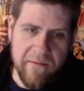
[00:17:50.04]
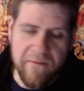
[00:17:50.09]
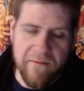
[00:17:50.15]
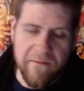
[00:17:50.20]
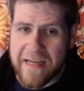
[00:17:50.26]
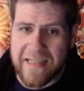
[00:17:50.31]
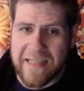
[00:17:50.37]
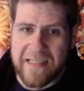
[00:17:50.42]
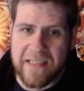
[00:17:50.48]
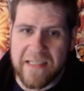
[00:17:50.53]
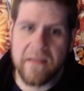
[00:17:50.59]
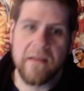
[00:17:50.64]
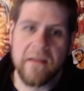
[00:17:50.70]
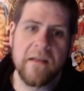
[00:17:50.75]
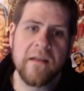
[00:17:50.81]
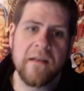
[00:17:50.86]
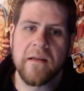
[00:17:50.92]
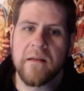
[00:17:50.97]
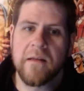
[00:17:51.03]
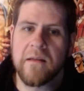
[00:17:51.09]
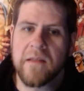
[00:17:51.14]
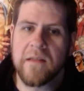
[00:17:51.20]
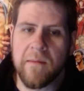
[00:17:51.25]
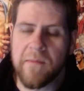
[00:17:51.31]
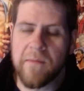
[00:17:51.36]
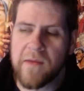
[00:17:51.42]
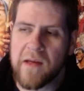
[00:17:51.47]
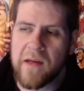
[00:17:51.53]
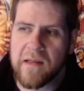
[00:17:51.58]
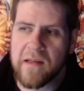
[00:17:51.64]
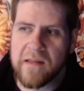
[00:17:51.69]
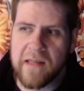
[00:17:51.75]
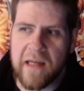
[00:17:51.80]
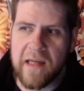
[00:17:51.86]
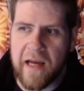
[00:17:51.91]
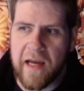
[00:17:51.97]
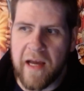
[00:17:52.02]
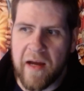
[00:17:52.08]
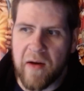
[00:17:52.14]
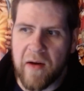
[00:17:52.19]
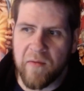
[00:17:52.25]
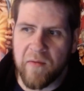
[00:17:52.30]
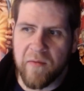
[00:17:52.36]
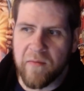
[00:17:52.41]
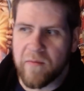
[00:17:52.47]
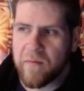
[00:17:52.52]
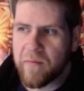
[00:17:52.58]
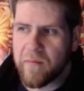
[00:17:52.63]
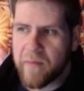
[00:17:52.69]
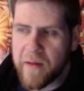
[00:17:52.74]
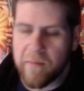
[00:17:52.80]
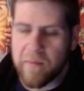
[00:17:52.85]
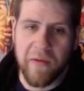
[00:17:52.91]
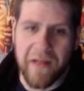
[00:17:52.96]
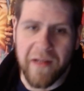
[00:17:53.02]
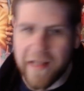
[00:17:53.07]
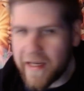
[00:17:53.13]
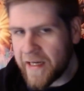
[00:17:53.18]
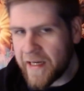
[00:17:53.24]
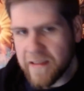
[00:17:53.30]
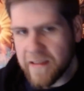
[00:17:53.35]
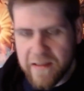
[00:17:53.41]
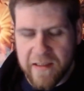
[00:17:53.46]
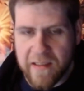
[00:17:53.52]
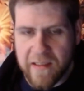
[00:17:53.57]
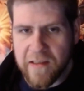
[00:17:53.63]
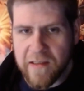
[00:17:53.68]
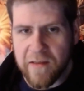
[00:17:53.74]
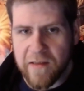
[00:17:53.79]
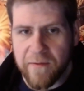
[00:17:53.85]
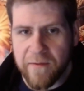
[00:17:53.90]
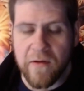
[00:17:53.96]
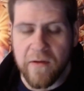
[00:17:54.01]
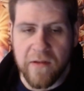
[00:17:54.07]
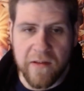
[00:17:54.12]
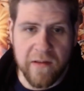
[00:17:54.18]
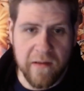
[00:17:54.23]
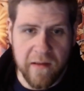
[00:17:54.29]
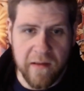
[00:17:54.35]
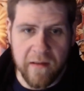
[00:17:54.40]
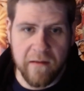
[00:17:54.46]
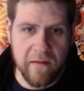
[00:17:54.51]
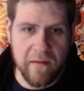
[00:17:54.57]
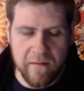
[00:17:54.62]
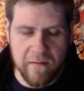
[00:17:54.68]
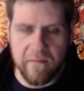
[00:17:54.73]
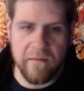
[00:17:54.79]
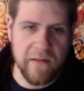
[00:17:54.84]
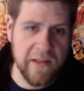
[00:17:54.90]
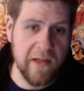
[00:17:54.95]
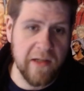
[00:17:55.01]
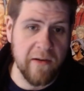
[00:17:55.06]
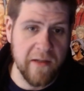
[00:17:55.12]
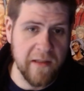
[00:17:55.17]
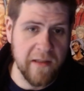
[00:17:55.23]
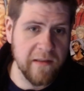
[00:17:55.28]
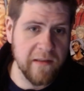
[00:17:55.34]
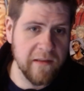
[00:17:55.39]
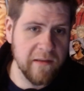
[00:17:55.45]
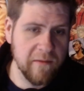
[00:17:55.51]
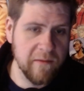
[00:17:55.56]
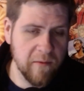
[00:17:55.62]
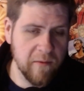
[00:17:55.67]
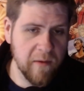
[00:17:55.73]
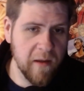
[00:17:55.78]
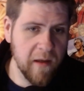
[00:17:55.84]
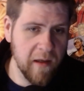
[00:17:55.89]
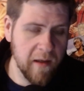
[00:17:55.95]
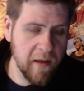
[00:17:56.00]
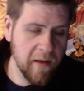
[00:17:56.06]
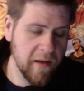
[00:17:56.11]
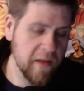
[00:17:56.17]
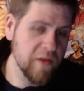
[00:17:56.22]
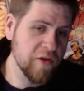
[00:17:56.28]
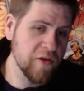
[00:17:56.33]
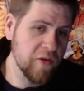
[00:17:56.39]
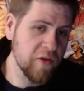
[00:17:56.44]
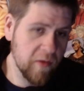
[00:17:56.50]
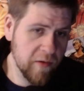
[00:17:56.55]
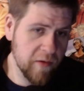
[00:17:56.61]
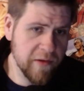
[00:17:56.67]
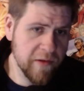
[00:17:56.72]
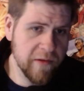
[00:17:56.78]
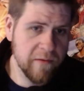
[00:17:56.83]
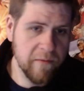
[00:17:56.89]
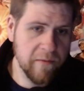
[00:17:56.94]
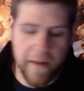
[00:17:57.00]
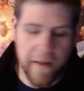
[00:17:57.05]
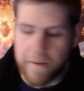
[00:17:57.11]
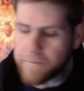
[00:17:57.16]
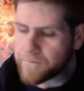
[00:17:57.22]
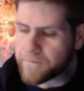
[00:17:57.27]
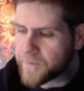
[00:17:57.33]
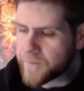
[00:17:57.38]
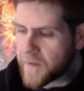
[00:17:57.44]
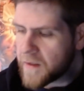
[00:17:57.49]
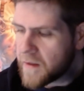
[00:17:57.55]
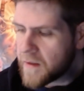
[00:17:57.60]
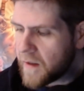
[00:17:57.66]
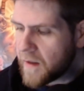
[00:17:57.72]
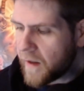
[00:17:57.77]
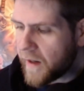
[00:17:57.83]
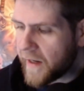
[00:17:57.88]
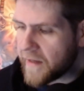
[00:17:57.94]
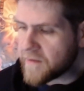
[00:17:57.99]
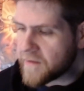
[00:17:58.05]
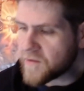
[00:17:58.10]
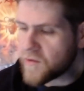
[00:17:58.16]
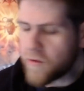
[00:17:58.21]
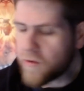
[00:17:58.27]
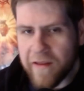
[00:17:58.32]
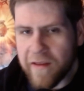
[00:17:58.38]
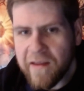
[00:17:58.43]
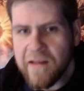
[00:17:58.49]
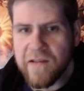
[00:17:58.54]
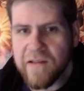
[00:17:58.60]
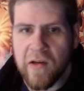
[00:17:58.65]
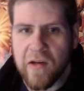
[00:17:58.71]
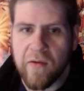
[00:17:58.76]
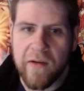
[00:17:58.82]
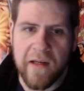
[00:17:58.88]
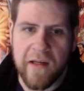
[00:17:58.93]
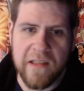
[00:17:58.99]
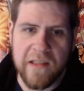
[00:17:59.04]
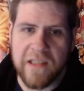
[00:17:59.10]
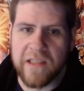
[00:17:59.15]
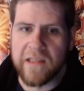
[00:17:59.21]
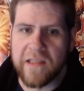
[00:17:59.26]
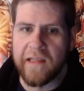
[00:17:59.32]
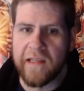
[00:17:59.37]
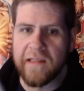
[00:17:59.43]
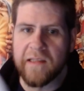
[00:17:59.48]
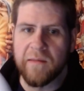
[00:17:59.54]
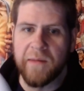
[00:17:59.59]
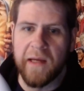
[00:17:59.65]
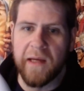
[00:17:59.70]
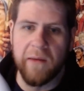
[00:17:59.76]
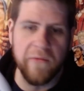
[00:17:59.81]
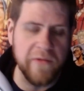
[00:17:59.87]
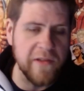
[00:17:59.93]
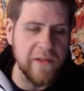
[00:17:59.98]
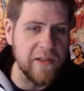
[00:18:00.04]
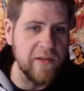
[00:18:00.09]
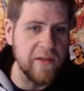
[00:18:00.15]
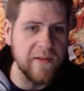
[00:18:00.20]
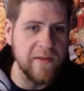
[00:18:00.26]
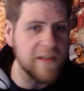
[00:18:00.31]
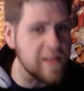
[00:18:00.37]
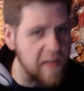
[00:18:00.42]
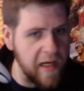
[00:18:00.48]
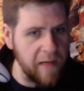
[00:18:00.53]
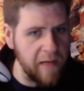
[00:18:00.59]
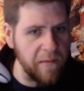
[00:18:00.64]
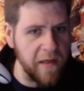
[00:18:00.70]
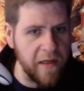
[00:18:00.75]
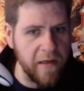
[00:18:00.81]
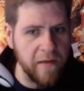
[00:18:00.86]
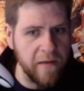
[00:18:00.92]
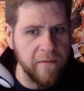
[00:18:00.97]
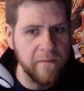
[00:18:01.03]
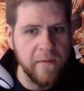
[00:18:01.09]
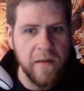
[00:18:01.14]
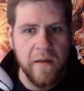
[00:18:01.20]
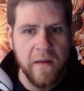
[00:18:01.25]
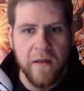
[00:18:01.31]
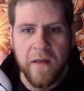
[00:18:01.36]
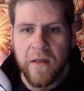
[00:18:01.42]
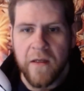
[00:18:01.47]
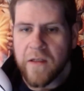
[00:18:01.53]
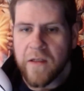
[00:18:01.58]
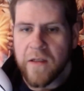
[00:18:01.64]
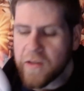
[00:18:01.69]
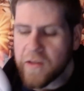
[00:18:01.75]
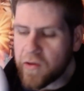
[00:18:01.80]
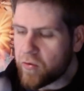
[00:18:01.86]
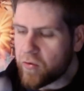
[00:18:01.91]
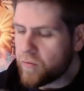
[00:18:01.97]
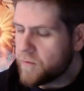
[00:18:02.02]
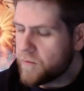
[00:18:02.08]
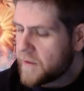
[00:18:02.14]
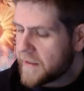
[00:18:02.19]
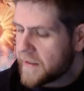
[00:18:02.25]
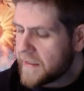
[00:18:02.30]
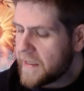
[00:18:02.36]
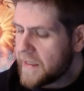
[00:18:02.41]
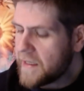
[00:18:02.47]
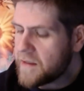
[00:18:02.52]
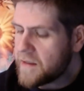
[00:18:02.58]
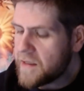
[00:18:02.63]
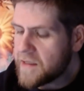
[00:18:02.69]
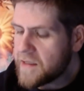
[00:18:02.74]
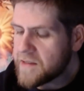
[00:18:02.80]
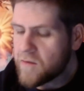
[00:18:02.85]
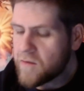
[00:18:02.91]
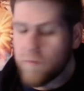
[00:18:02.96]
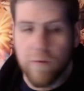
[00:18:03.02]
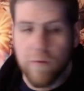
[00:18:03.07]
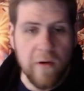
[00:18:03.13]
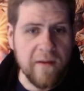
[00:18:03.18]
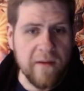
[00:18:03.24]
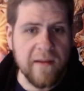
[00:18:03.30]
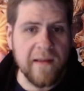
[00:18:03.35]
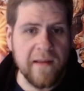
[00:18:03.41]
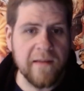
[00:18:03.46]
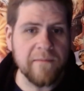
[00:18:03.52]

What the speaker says: fix some things that have been plagued since the first series controllers, right? And so I think Sony just needs to be able to do the same here. So again, is it worth